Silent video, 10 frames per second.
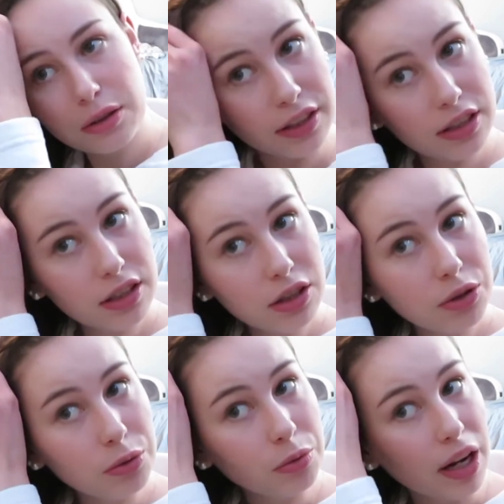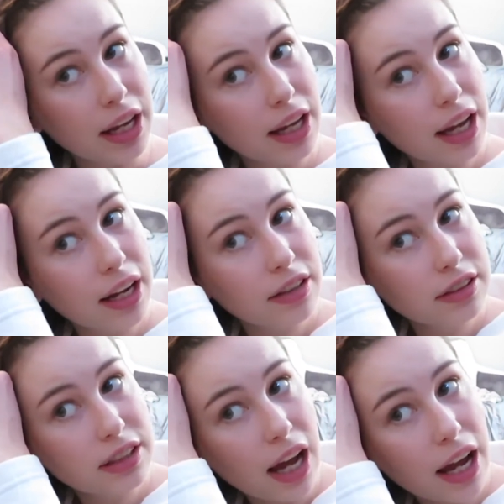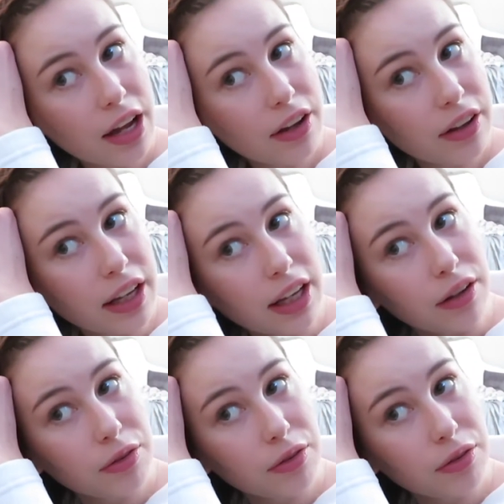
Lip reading: This is a great hairstyle if